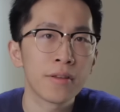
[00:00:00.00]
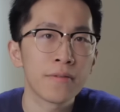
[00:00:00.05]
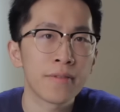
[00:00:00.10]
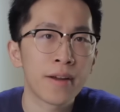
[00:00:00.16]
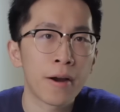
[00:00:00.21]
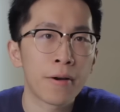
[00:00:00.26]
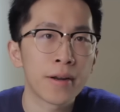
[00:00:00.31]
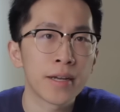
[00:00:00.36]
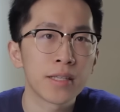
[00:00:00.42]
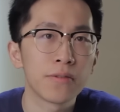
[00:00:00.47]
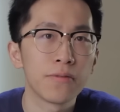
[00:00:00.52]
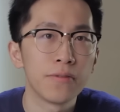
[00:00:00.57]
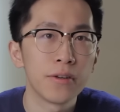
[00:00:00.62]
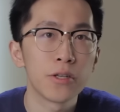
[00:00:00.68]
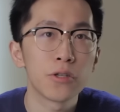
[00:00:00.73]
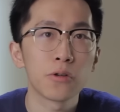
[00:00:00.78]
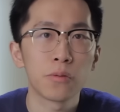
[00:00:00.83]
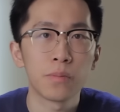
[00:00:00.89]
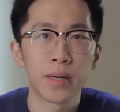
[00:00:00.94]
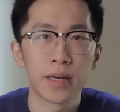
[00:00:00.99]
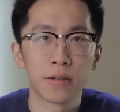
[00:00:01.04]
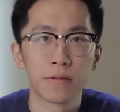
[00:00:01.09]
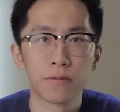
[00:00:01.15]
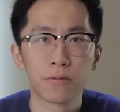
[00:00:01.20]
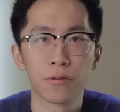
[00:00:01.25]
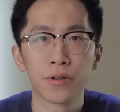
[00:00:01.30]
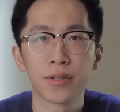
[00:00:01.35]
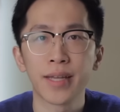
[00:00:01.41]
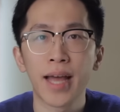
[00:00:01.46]
the various visual
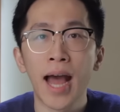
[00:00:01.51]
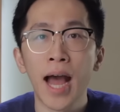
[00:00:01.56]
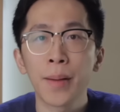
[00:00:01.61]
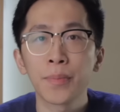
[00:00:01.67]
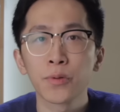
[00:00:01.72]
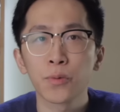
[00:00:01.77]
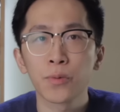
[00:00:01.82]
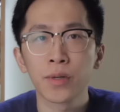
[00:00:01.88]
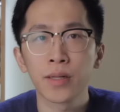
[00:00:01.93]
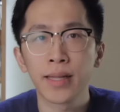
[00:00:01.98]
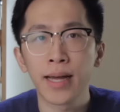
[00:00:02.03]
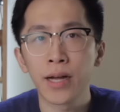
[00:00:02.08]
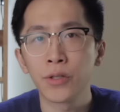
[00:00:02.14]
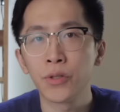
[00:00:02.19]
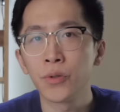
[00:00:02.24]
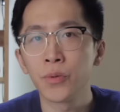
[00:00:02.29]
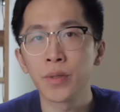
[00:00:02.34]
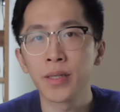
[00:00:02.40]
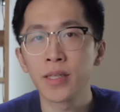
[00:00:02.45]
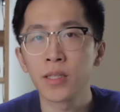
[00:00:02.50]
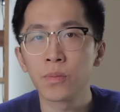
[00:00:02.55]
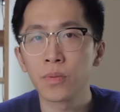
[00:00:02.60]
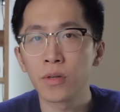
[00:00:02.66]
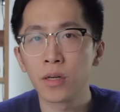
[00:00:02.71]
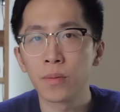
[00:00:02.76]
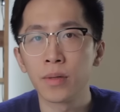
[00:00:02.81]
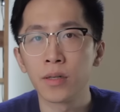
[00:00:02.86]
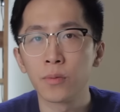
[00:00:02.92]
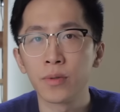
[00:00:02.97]
metaphors, apps were allowed to
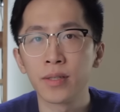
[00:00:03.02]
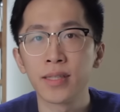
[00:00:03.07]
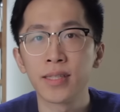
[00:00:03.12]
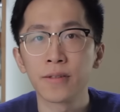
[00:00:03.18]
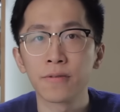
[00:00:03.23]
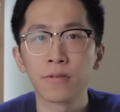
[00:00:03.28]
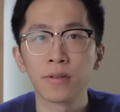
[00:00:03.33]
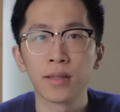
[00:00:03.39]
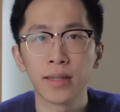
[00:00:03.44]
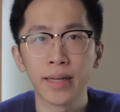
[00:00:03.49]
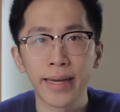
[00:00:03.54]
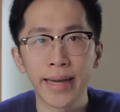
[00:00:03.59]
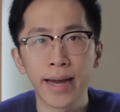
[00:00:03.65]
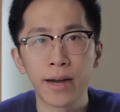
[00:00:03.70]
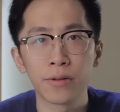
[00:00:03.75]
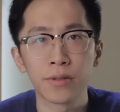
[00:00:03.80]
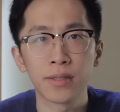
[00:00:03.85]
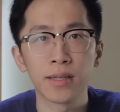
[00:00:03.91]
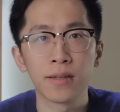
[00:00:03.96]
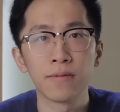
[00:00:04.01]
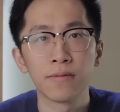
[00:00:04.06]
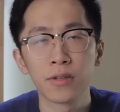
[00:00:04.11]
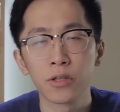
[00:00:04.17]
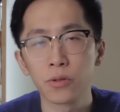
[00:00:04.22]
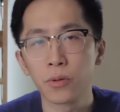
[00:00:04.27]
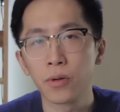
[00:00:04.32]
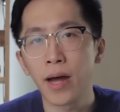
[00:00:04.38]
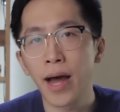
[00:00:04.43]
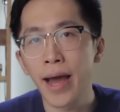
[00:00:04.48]
experiment with different layouts and
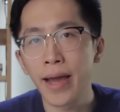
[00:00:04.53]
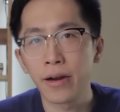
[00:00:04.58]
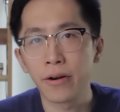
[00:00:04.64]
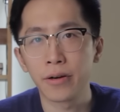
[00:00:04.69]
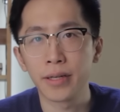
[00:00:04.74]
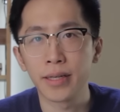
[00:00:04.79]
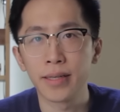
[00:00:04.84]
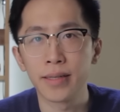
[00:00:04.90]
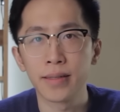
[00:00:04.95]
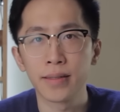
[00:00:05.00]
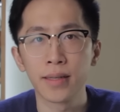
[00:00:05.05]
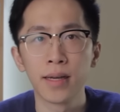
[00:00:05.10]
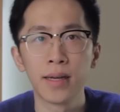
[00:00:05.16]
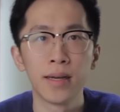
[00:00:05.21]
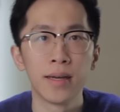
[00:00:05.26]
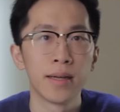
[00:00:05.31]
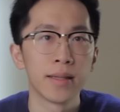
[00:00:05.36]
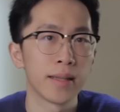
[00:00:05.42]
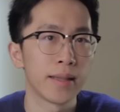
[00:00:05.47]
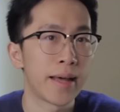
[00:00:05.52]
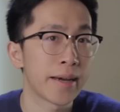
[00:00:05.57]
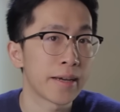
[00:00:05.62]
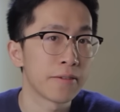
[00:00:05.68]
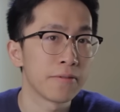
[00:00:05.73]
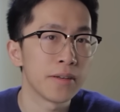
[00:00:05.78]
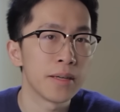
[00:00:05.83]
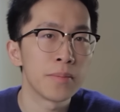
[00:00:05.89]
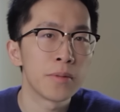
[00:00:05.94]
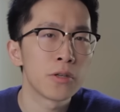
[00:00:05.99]
visual hierarchies. The
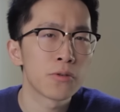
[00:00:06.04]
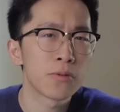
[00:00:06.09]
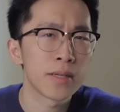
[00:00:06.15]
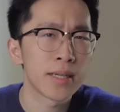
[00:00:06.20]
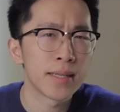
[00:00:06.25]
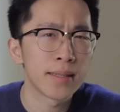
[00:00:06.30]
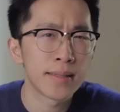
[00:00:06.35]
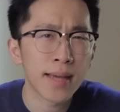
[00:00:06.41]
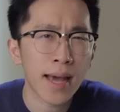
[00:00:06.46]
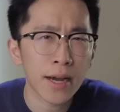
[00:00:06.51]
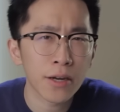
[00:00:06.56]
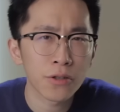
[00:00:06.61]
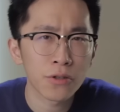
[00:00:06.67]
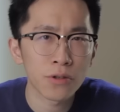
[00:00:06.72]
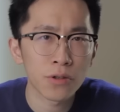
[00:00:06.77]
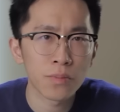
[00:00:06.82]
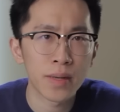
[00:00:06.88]
lack of imagery and texture